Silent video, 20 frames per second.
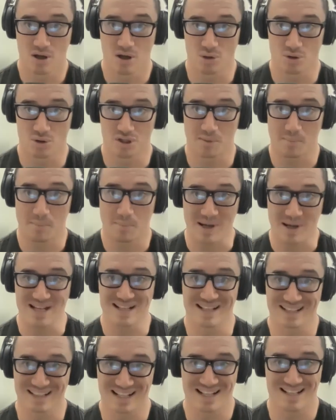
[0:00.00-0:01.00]
who compete
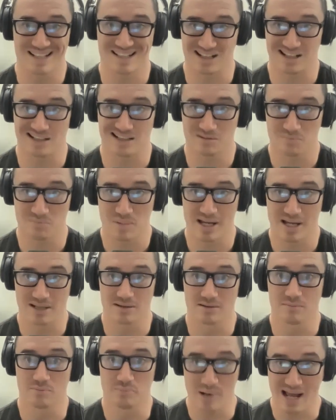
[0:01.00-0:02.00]
against other
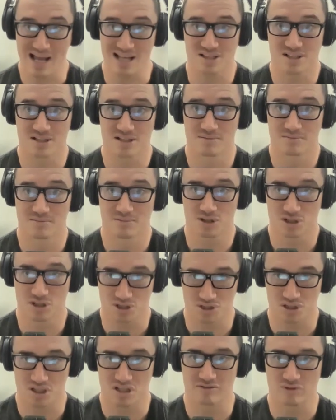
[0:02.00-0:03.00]
men best to
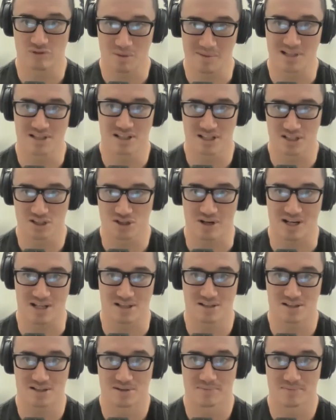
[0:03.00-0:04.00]
serve women's
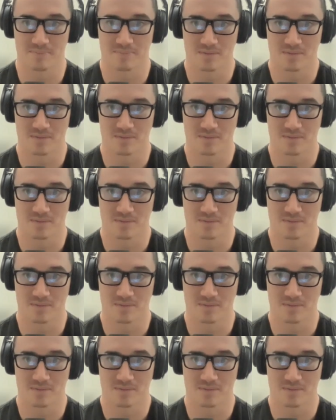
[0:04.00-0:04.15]
interests.